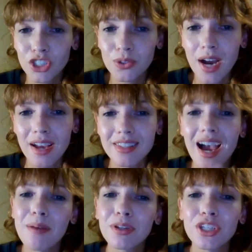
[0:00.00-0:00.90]
for you guys.
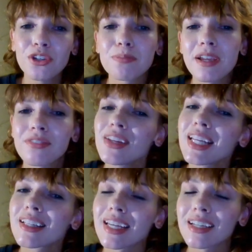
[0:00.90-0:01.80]
I'm going to use my
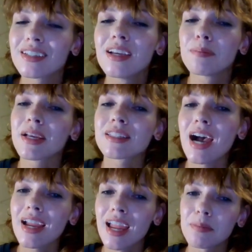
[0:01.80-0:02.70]
affiliate link because
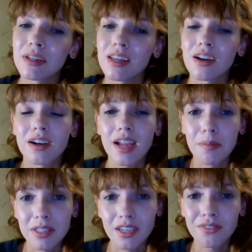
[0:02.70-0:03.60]
I am an
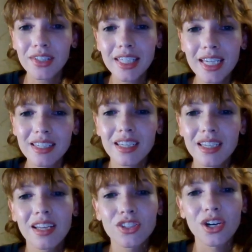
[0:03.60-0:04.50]
Amazon affiliate.
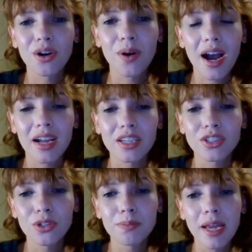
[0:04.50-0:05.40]
So I
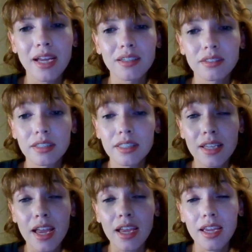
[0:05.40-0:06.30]
do make
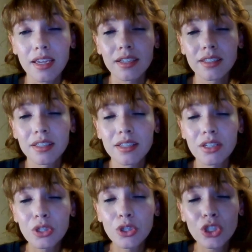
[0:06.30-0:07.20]
a
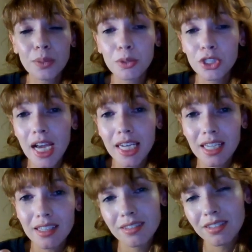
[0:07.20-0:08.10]
super
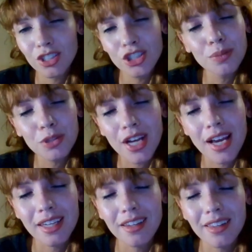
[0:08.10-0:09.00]
tiny
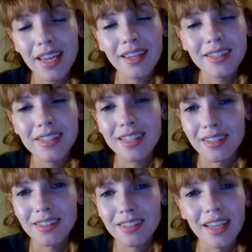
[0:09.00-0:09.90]

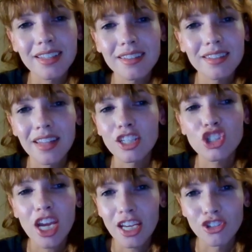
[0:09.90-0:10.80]
cents, like like
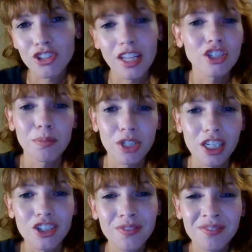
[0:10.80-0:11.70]
changed, like chump
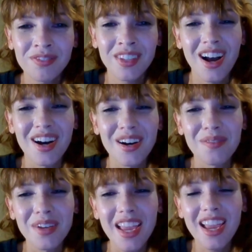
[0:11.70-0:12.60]
changed,
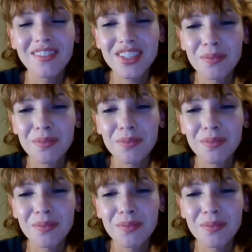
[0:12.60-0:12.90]
if